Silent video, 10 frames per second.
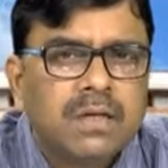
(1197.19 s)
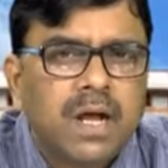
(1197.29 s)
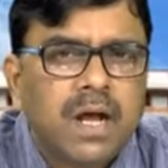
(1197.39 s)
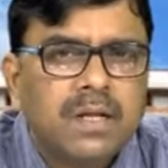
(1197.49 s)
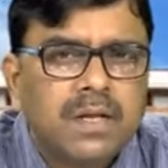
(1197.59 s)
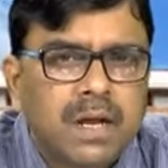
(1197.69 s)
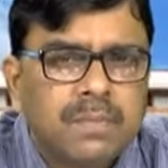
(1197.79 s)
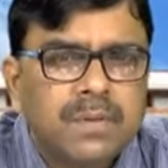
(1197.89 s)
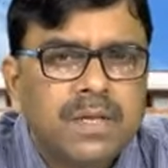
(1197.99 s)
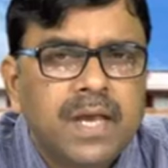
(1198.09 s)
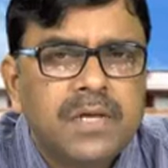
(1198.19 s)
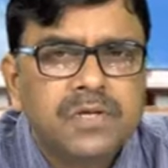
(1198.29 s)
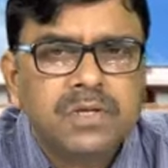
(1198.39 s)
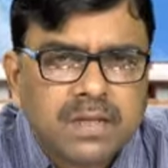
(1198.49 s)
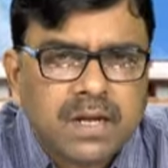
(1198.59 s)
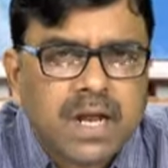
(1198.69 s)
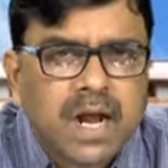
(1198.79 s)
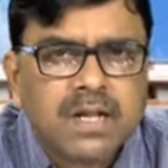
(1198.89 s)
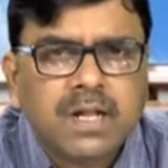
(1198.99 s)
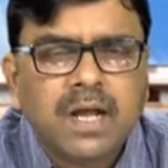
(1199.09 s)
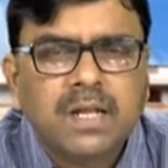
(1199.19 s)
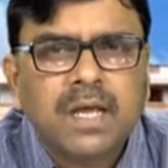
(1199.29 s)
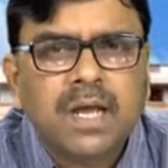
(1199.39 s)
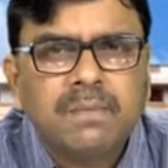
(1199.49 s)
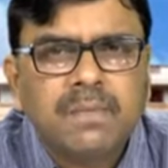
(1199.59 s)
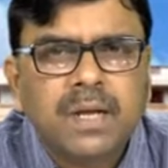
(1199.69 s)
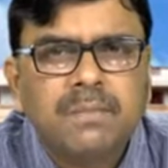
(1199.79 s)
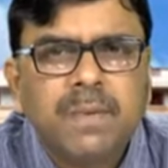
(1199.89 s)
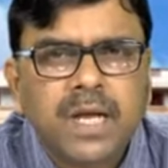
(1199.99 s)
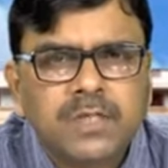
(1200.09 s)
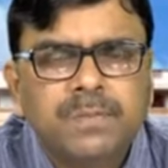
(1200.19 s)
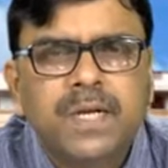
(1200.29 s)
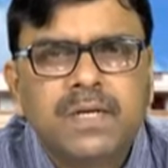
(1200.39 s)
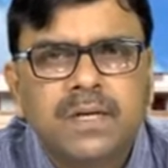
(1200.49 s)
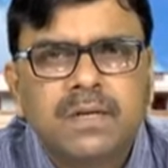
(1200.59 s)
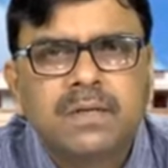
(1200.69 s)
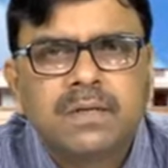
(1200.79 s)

Andhra Pradesh, Karnataka, they have done much better.